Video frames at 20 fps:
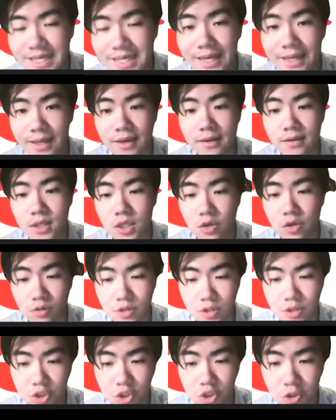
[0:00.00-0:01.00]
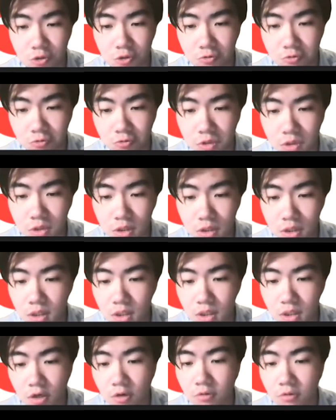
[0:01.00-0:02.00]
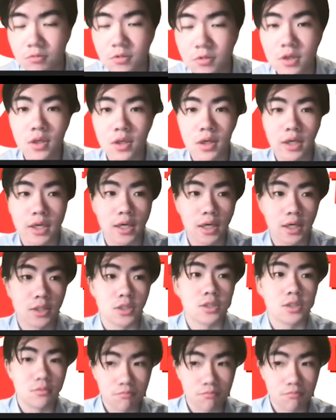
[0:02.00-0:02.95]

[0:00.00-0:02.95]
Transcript: sign in order to, get